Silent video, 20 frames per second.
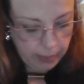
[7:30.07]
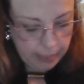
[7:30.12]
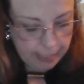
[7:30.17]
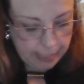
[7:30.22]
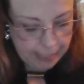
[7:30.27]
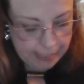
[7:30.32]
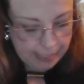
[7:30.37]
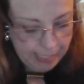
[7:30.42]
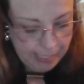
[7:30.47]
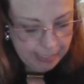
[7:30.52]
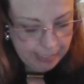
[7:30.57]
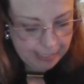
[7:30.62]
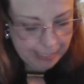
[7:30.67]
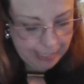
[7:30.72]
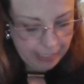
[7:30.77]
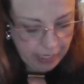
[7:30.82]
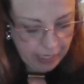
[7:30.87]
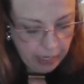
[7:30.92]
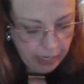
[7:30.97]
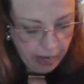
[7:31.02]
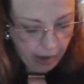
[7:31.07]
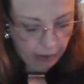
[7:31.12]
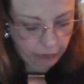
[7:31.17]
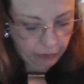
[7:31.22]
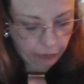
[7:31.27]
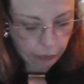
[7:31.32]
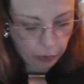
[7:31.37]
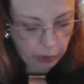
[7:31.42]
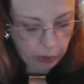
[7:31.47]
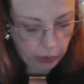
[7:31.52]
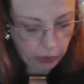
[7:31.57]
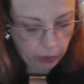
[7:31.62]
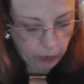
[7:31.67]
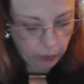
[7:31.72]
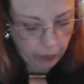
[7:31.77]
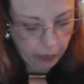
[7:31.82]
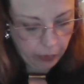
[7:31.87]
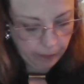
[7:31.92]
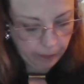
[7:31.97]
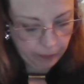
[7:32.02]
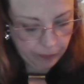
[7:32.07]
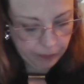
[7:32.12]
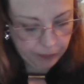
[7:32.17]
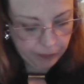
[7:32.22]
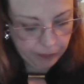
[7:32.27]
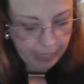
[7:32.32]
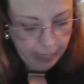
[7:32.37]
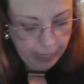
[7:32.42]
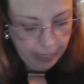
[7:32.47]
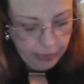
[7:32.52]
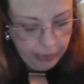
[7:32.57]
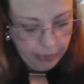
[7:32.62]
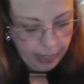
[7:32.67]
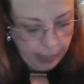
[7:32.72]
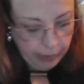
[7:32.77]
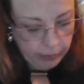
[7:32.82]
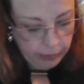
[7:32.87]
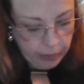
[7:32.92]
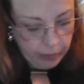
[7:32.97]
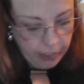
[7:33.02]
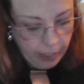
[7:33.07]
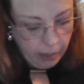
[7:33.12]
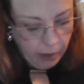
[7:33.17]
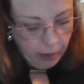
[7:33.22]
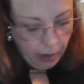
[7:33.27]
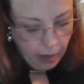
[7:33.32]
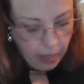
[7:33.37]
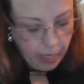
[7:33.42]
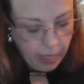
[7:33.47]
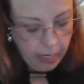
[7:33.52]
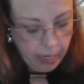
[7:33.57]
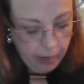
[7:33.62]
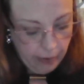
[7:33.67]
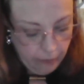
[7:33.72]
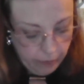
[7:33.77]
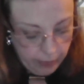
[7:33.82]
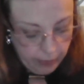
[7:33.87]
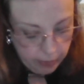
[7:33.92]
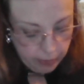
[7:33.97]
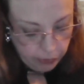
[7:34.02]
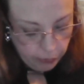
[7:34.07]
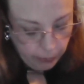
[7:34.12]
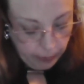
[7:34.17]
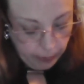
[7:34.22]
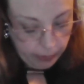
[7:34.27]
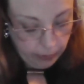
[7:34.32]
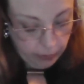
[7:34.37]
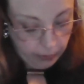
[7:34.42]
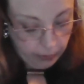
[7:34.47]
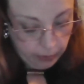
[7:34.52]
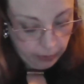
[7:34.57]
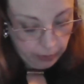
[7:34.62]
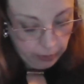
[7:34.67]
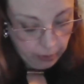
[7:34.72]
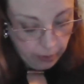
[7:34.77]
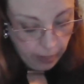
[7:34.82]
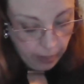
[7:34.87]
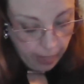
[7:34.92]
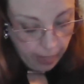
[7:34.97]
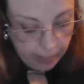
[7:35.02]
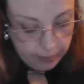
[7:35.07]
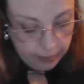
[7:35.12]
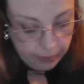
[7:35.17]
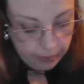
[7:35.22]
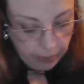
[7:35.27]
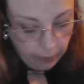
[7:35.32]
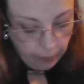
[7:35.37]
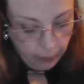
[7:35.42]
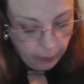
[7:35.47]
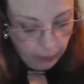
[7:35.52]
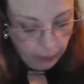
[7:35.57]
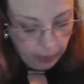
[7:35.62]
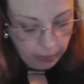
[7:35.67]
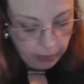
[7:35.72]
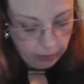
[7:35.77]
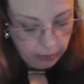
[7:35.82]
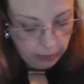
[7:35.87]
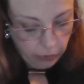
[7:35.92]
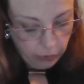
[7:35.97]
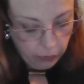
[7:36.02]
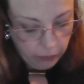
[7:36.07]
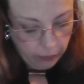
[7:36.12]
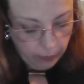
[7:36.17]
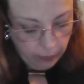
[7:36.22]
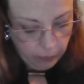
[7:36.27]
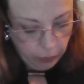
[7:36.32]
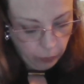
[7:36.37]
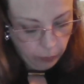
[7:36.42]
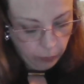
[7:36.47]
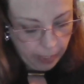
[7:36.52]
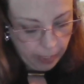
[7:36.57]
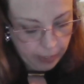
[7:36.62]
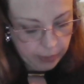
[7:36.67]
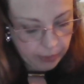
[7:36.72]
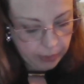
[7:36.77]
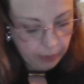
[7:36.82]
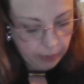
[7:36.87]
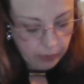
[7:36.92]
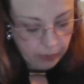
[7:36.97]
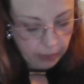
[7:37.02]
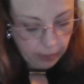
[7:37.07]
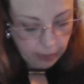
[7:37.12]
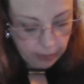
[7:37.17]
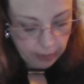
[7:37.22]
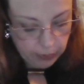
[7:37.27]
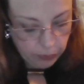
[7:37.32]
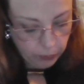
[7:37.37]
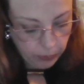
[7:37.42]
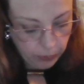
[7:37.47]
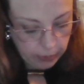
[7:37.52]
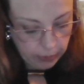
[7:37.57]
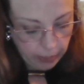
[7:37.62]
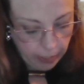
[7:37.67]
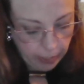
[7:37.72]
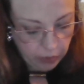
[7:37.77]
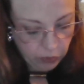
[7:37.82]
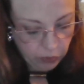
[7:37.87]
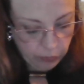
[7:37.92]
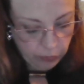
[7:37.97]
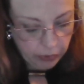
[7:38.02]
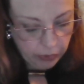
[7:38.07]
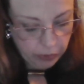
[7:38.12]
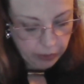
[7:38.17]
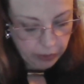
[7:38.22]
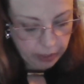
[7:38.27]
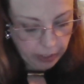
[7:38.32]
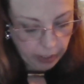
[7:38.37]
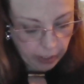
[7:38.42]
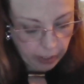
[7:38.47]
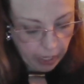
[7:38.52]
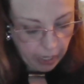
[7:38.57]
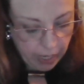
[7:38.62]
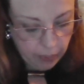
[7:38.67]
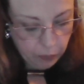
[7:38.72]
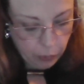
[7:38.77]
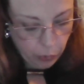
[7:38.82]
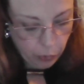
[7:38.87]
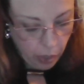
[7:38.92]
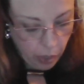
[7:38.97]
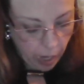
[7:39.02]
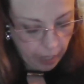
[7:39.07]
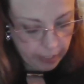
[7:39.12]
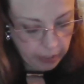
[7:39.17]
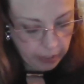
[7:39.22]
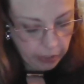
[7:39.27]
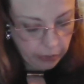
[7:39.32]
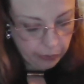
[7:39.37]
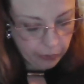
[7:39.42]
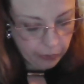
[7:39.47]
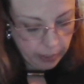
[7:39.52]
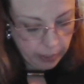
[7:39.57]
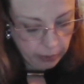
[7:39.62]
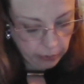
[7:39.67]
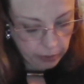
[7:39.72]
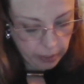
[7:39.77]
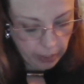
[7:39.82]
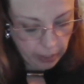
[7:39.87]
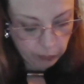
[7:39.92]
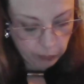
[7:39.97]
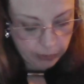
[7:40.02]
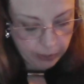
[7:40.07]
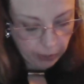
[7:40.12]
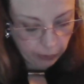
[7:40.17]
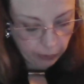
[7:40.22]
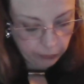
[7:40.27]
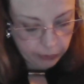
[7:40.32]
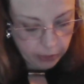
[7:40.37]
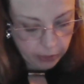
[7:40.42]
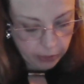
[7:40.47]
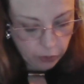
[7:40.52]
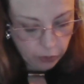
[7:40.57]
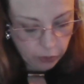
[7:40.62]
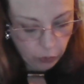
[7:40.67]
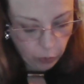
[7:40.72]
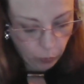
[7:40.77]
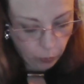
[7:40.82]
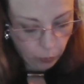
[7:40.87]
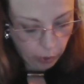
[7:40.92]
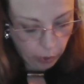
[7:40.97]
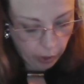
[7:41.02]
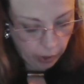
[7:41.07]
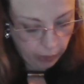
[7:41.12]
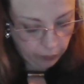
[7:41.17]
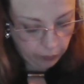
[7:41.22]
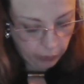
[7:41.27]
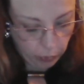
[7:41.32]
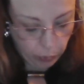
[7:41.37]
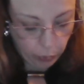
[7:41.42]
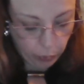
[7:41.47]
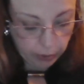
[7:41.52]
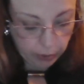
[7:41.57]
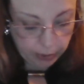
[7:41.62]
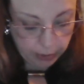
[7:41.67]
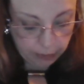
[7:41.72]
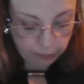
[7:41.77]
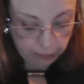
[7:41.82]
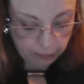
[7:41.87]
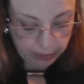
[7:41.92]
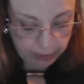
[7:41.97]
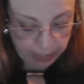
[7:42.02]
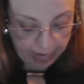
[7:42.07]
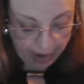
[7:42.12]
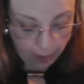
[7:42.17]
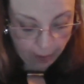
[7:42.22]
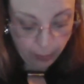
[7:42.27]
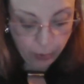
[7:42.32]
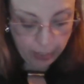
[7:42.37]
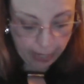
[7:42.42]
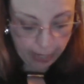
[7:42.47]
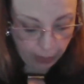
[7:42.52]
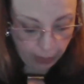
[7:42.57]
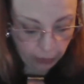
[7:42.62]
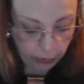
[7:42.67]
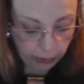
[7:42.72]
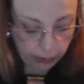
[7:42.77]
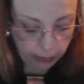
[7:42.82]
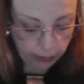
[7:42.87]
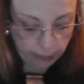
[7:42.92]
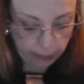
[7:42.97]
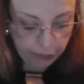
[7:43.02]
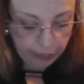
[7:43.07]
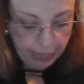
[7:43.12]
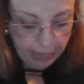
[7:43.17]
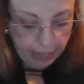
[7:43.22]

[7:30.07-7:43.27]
Isn't it enough for you that the God of Israel has separated you from the rest of the Israelite community and brought you near himself to do the work of the Lord's tabernacle